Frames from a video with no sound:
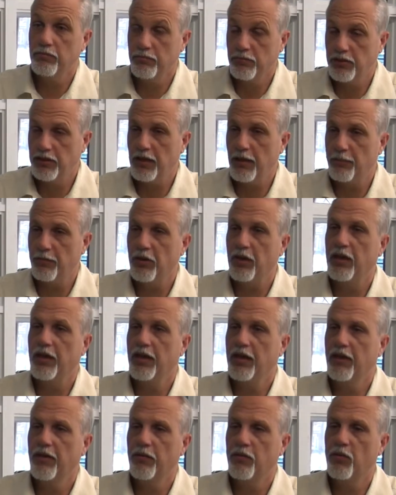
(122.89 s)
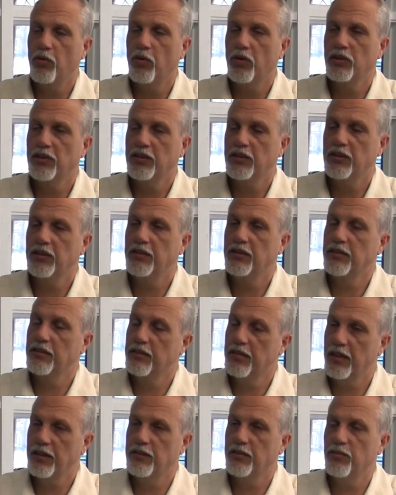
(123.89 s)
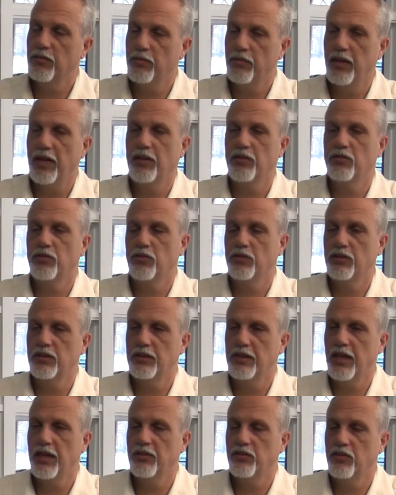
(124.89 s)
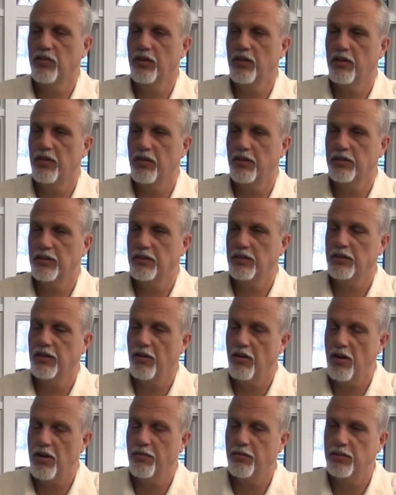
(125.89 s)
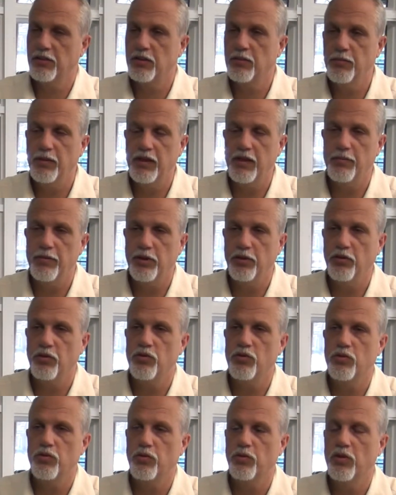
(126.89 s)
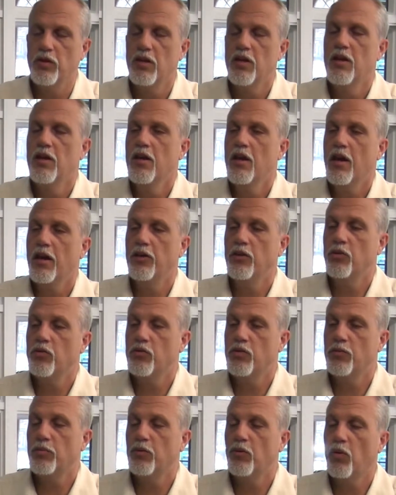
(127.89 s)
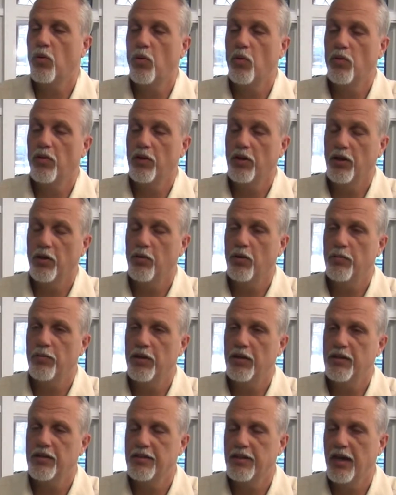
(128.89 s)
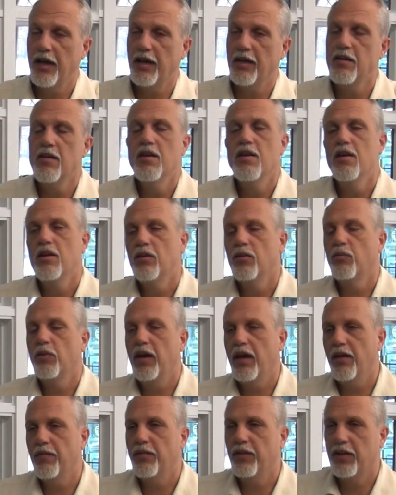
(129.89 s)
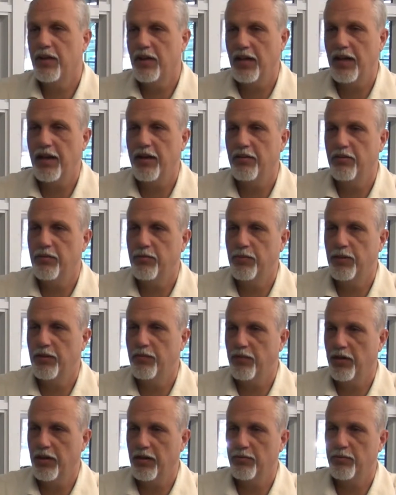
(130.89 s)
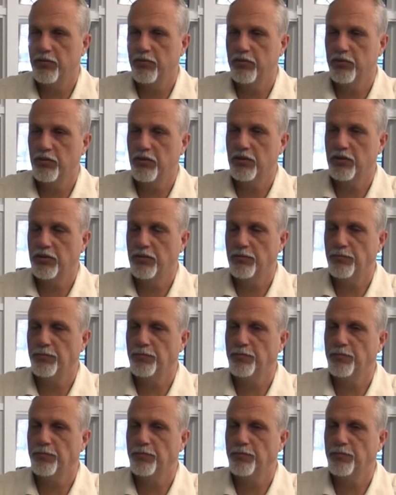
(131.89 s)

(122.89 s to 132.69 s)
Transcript: separately, of course, is in case of a natural disaster that causes the office to become unusable, or the equipment inside, we have the cloud to be available to us.